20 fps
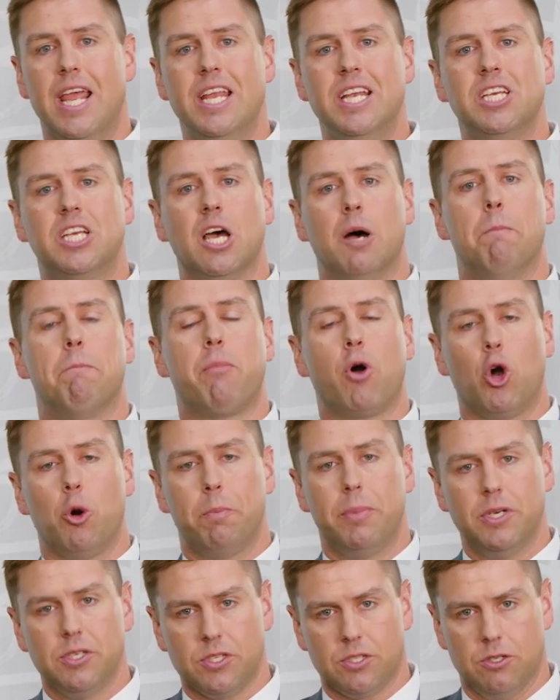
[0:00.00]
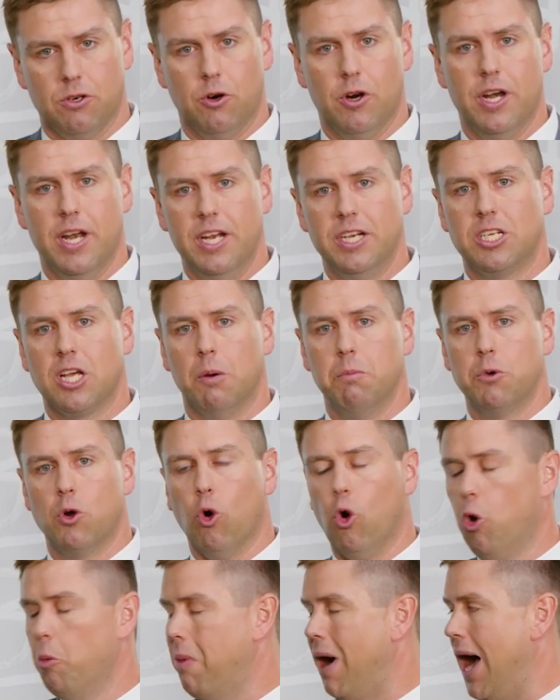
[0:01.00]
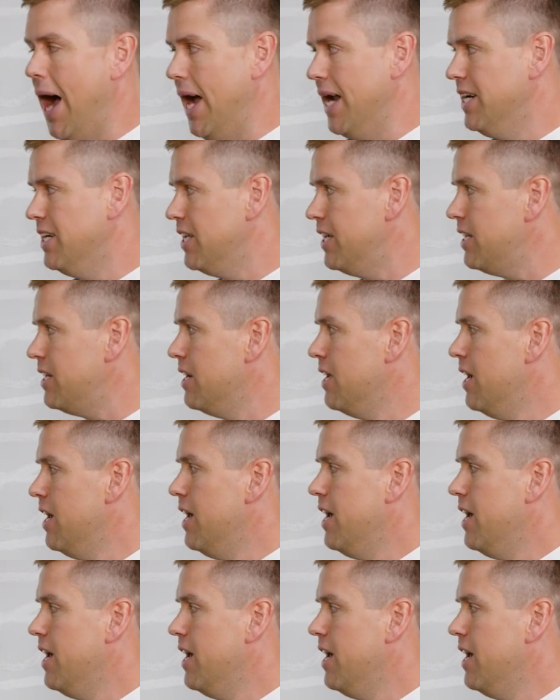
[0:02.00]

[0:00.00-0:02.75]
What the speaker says: income purpose or an income goal behind it.